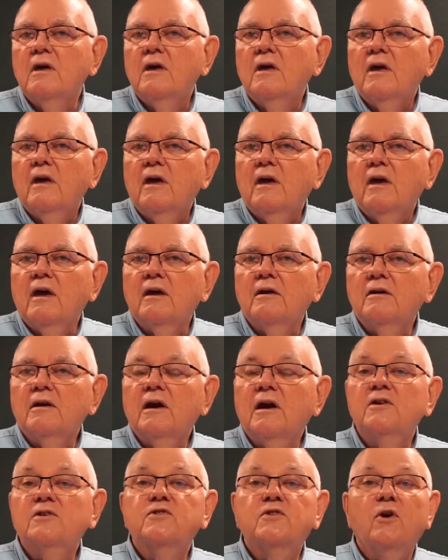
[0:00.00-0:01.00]
And
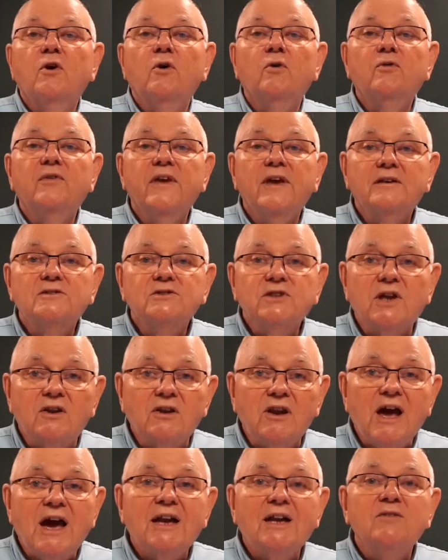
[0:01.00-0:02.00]
so there's a
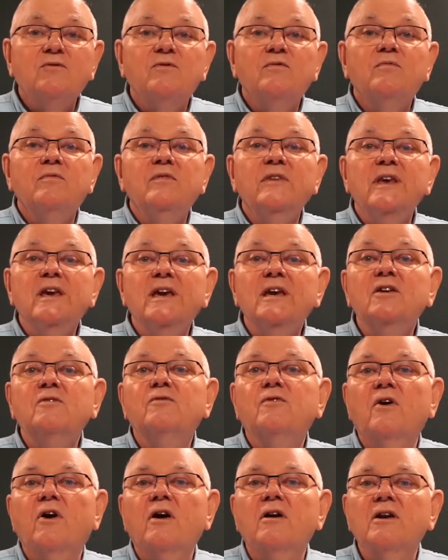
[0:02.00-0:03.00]
lot of need
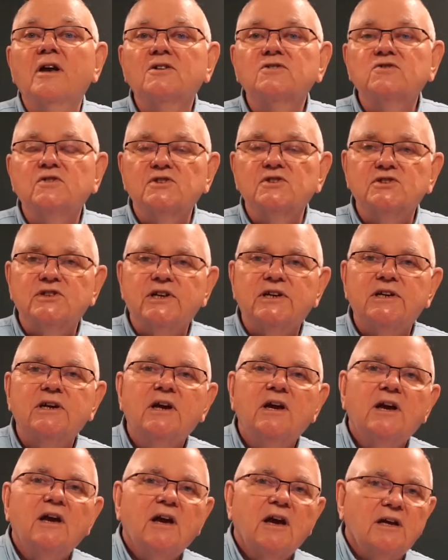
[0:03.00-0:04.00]
for electricity
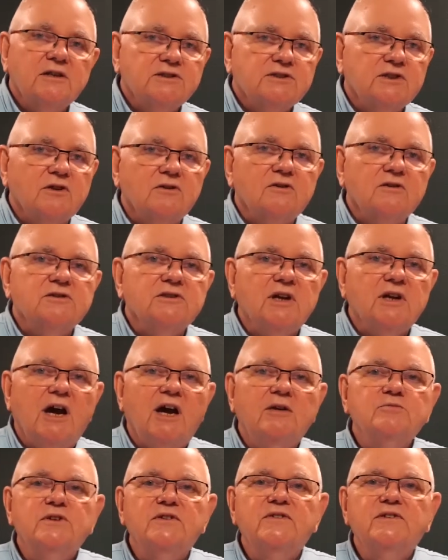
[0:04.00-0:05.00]
at certain
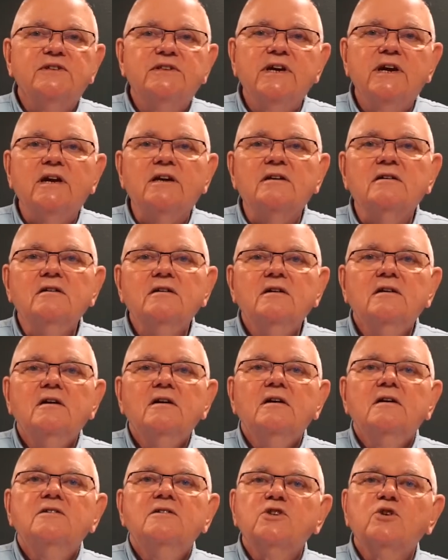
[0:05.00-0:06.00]
times of the day.
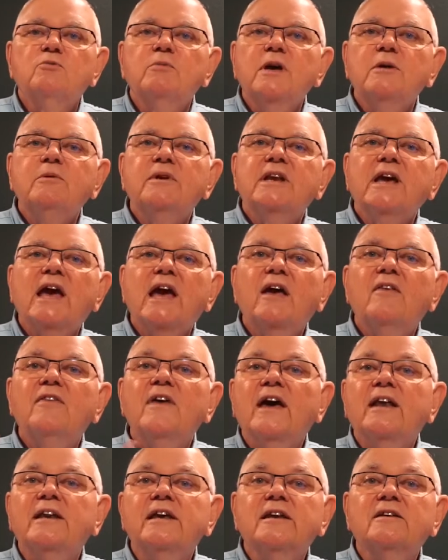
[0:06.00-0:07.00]
So maybe to have
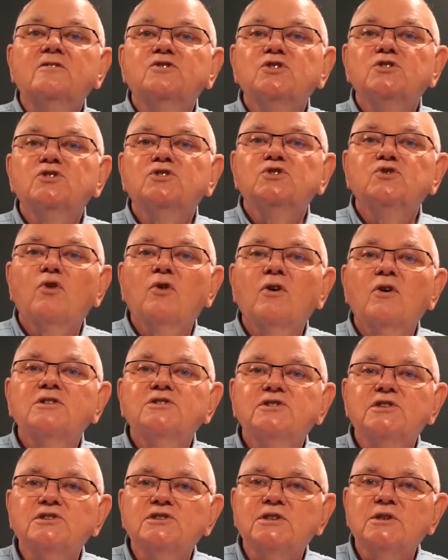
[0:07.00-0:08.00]
that energy storage
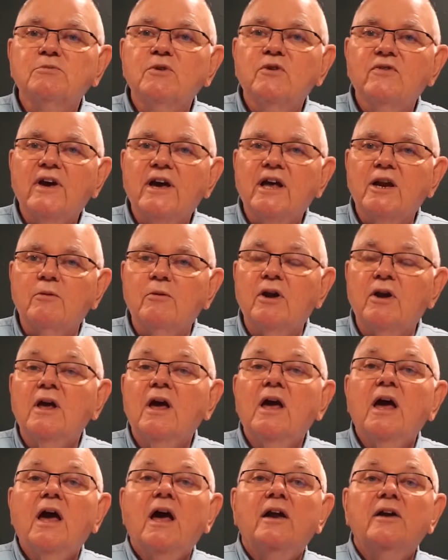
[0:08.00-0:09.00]
system available,
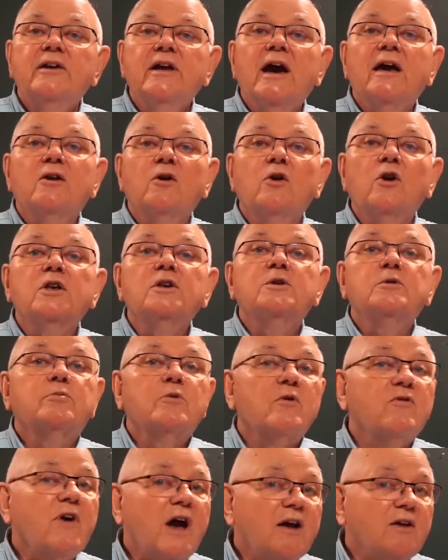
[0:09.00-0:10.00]
not only to
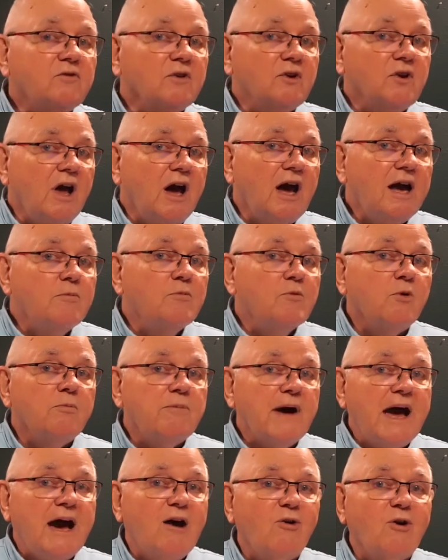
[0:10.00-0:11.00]
provide reliable
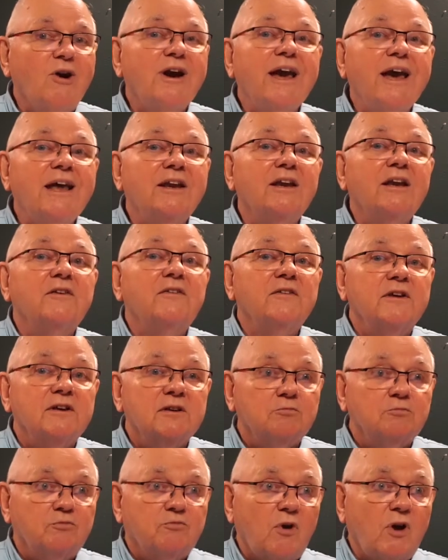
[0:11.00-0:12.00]
power and the
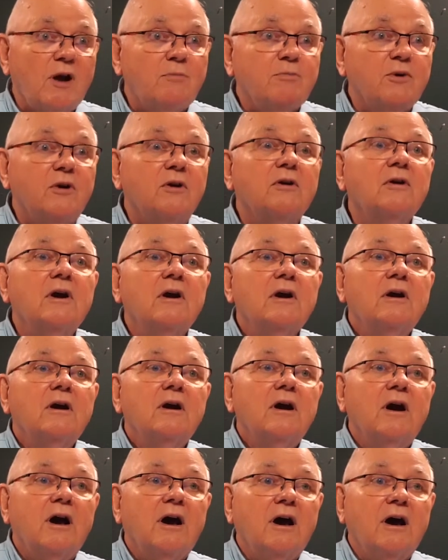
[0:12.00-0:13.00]
proper
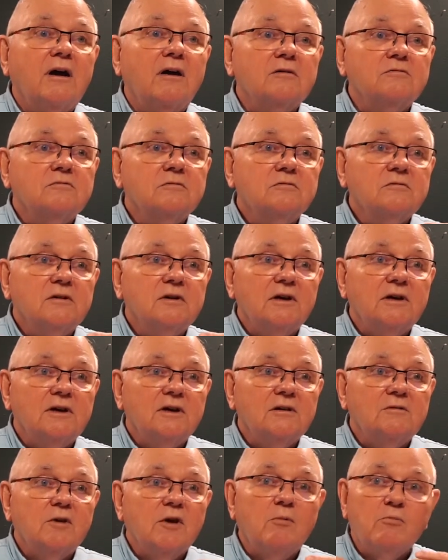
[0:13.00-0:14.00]

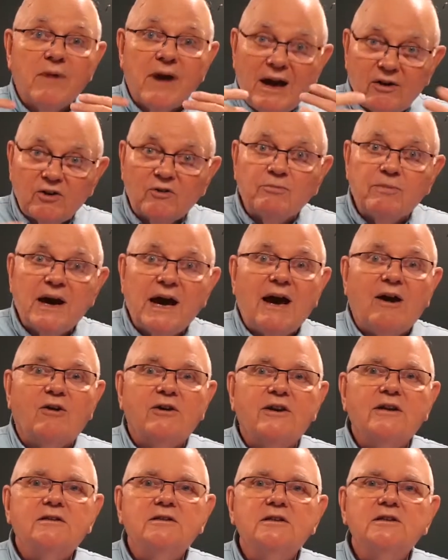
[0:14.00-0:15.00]
amount of power
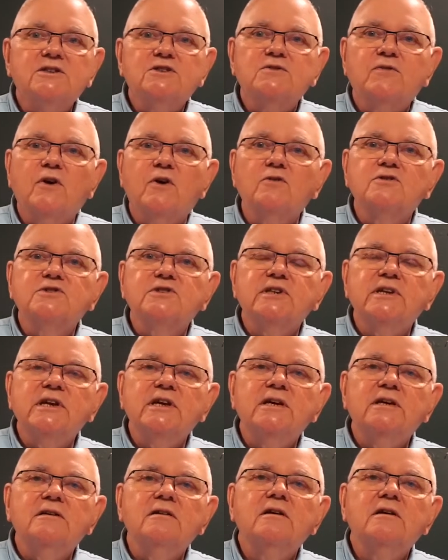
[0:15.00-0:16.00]
that these folks
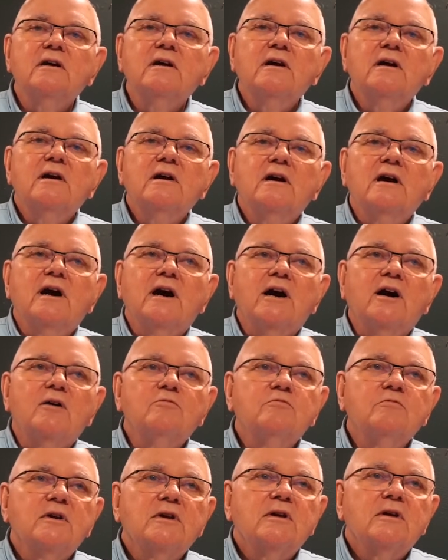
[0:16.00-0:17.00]
need,
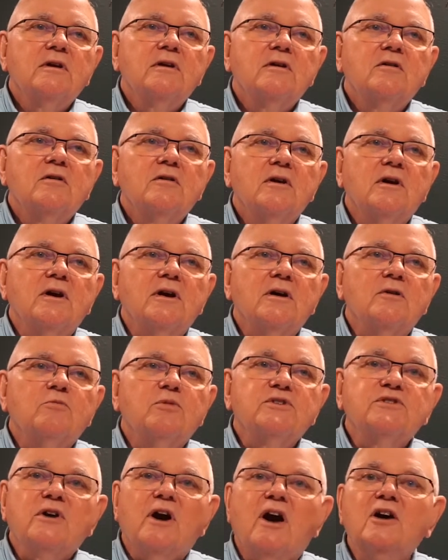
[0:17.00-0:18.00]

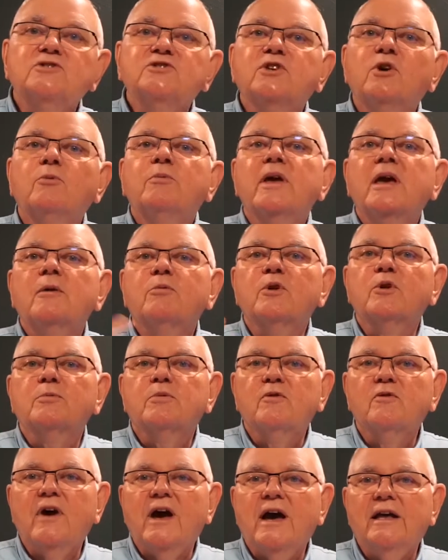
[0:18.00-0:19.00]
but to also be able to
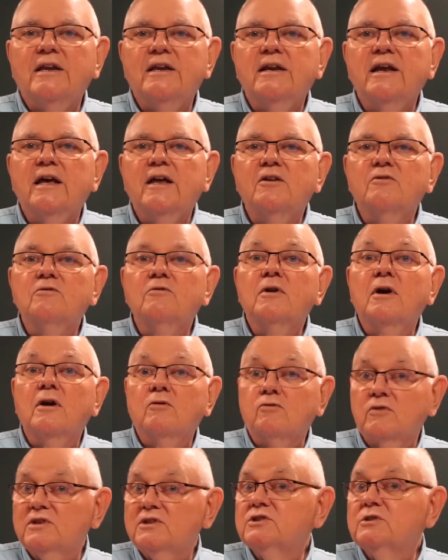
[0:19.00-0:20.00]
provide it at a
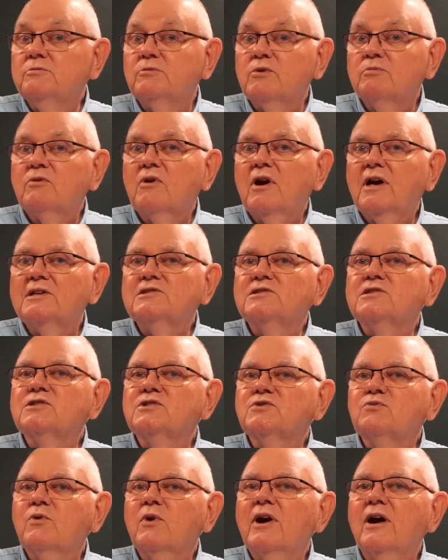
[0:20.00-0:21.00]
reasonable price
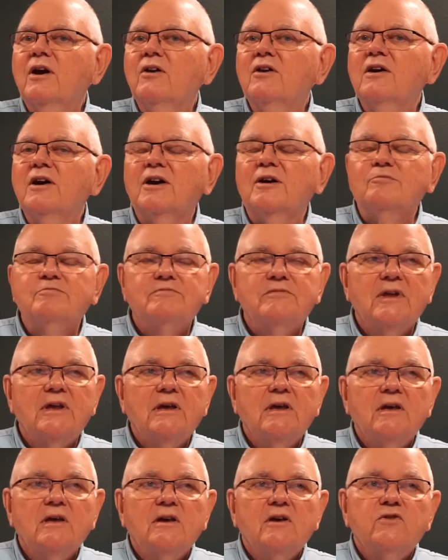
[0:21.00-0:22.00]
as well,
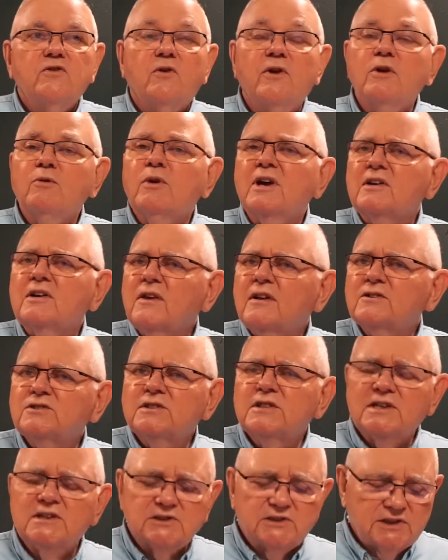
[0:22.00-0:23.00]
So anyway, there's
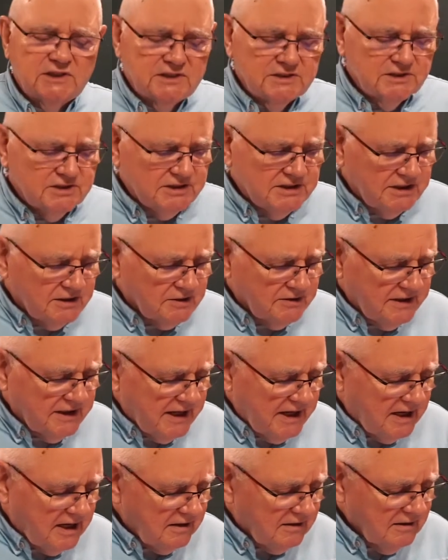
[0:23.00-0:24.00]
things to consider
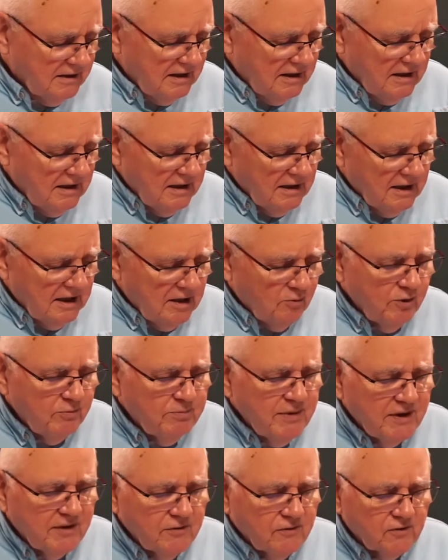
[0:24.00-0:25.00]
there. We've
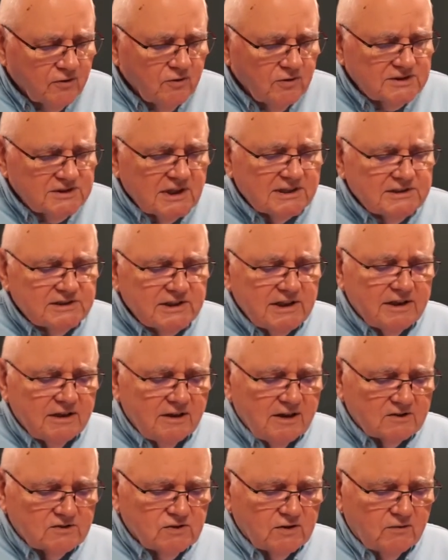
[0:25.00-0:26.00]
been through, as I said,
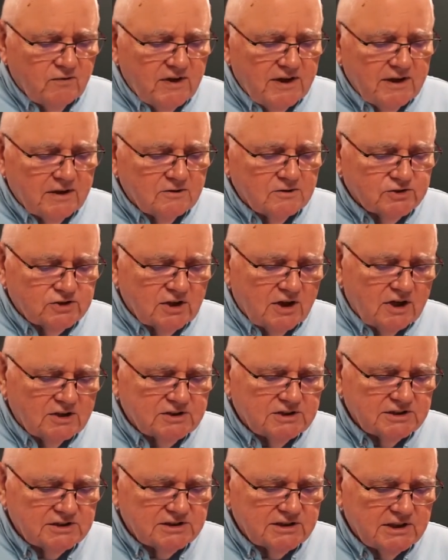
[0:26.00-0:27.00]
electric vehicle
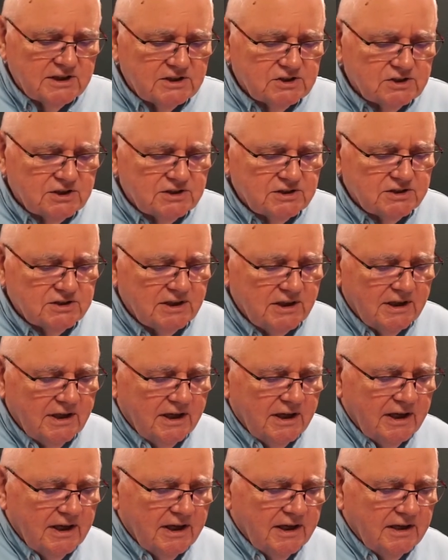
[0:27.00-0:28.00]
charging stations,
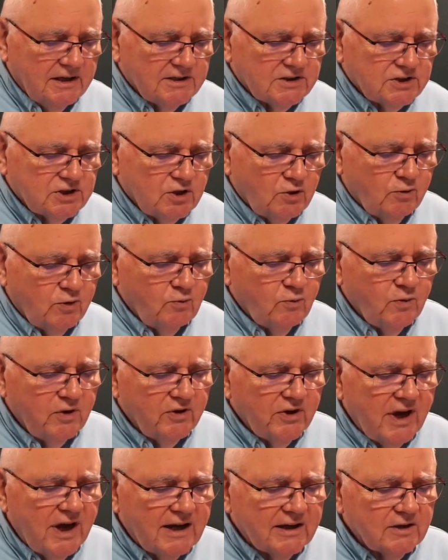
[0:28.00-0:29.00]
and so we will
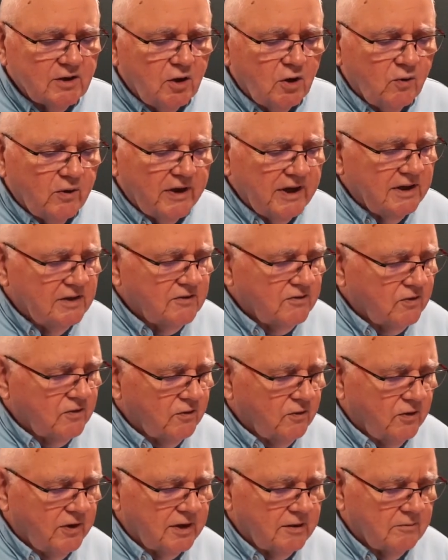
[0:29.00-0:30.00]
not go
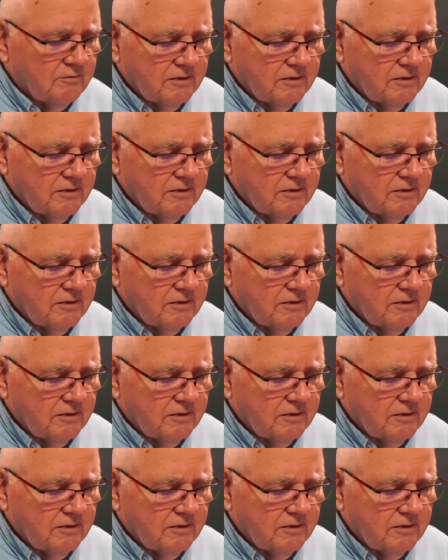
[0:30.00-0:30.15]
into it